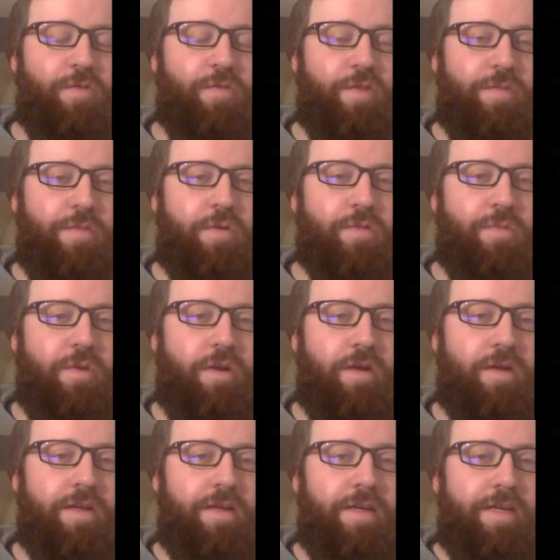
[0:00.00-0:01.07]
for the most
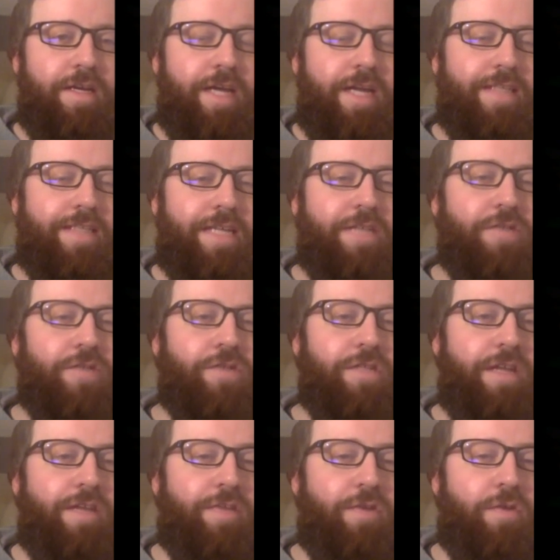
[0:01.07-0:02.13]
part, and it's
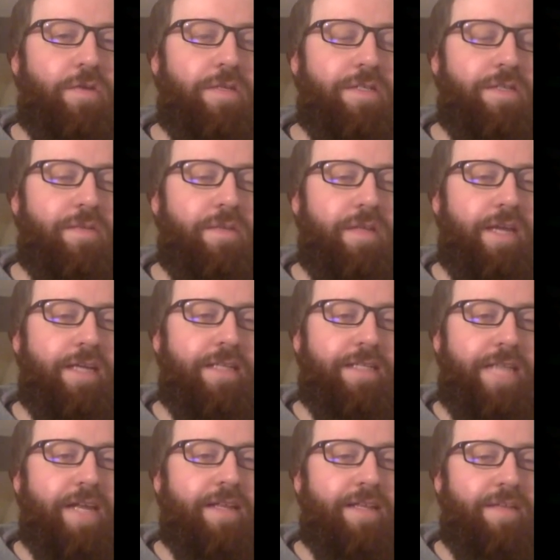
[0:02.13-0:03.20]
interesting throwing someone like
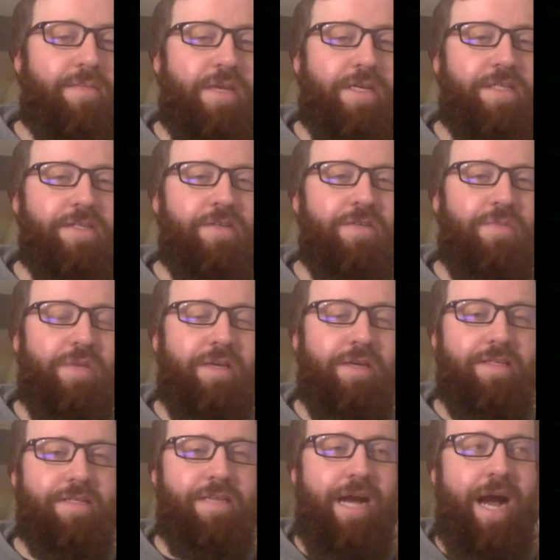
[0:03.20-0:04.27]
Dan in the mix too
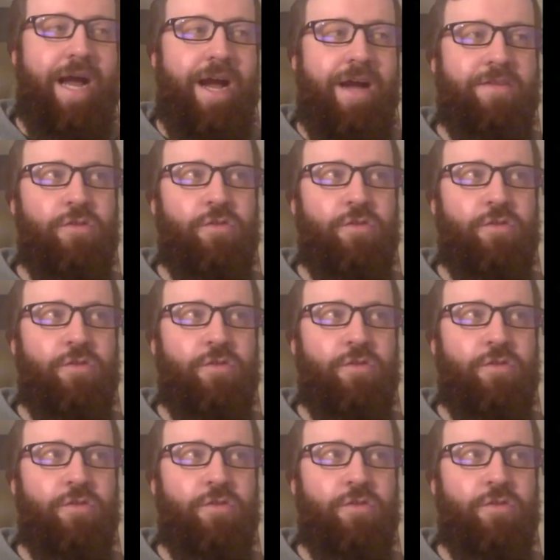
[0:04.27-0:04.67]
because I